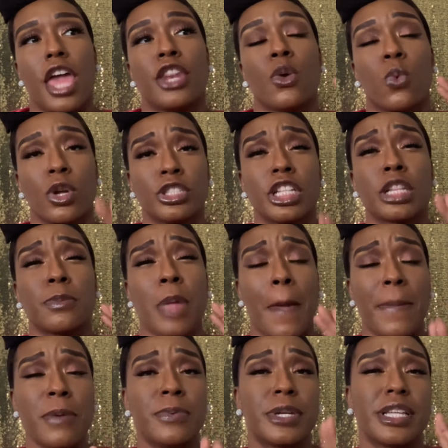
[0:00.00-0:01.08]
and the worst thing that
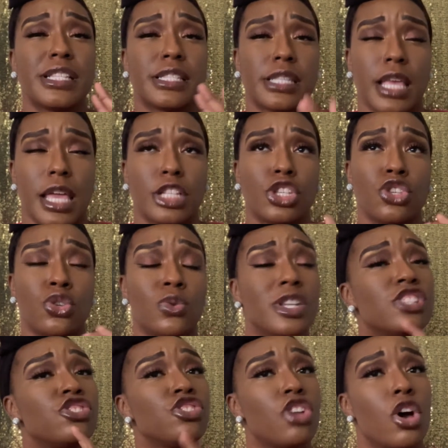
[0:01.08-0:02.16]
people can say to you
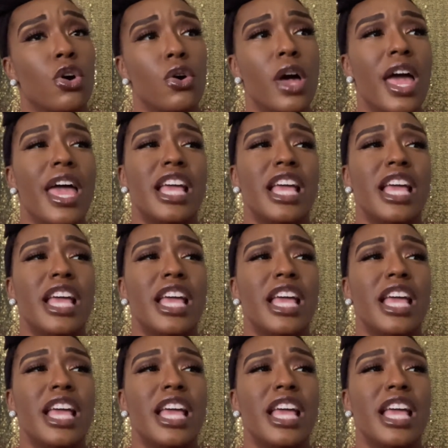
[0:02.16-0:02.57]
is no